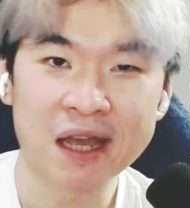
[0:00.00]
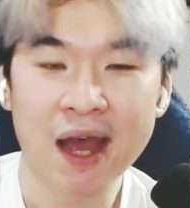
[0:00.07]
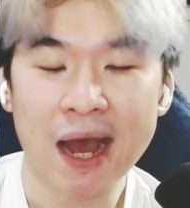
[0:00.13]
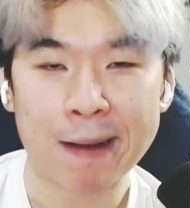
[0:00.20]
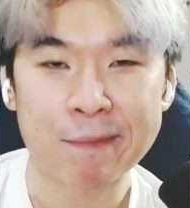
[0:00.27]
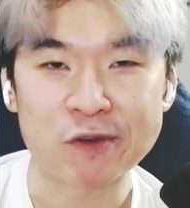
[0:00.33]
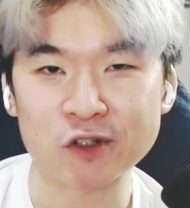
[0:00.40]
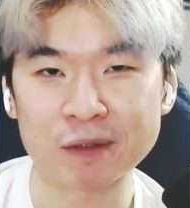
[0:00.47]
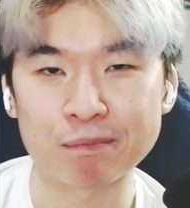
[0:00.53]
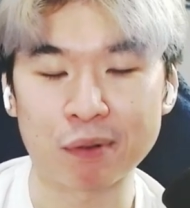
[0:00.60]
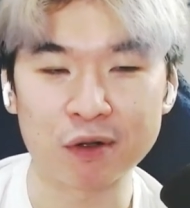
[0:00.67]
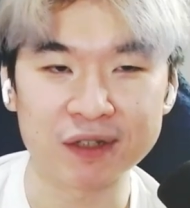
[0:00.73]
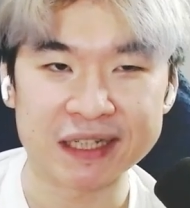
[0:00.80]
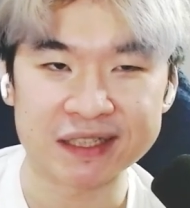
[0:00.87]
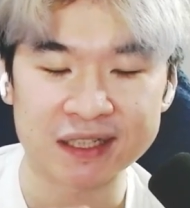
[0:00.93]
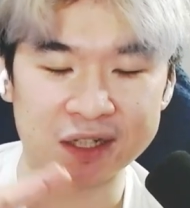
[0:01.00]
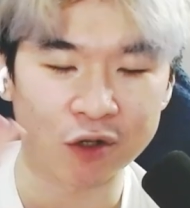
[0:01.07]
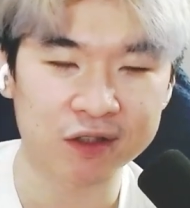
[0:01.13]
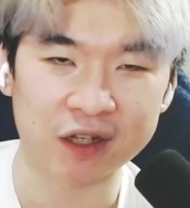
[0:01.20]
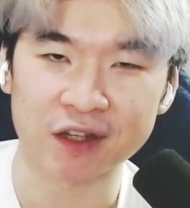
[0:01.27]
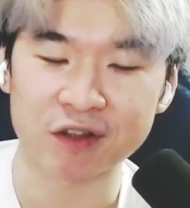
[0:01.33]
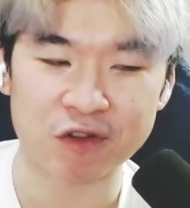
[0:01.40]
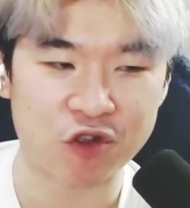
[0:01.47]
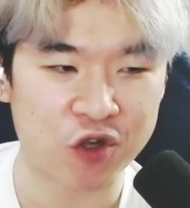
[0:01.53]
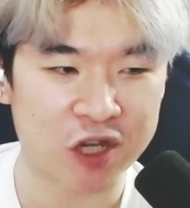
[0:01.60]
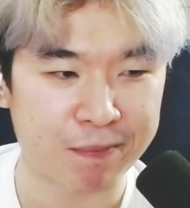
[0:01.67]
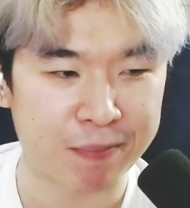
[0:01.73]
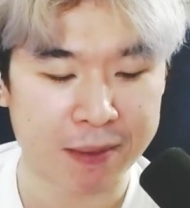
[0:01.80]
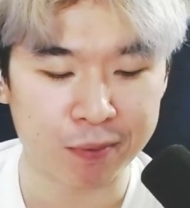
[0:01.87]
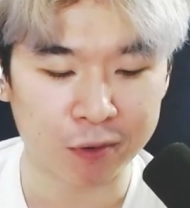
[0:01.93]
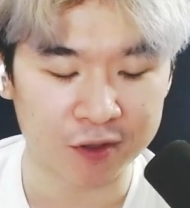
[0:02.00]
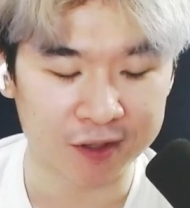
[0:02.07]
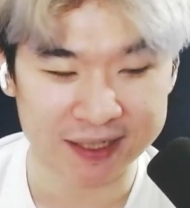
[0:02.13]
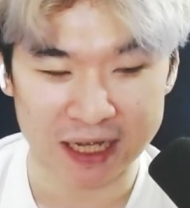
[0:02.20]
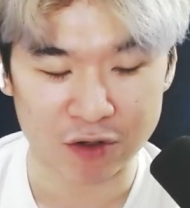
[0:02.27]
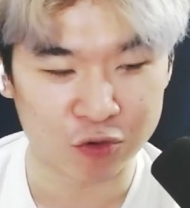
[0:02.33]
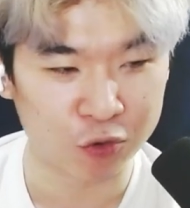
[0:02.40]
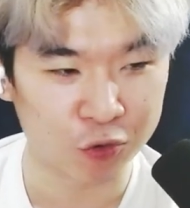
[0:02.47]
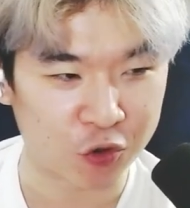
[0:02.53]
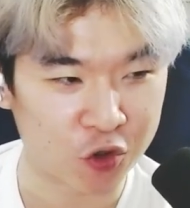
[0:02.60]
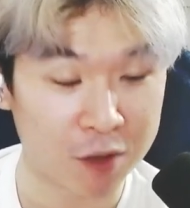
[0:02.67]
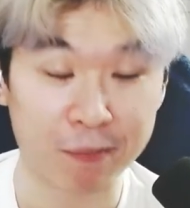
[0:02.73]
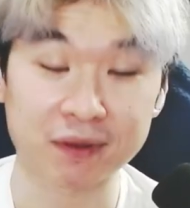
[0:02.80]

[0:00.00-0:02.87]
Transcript: I'm sure the bullies and all the other shitty people are gonna get cool shit,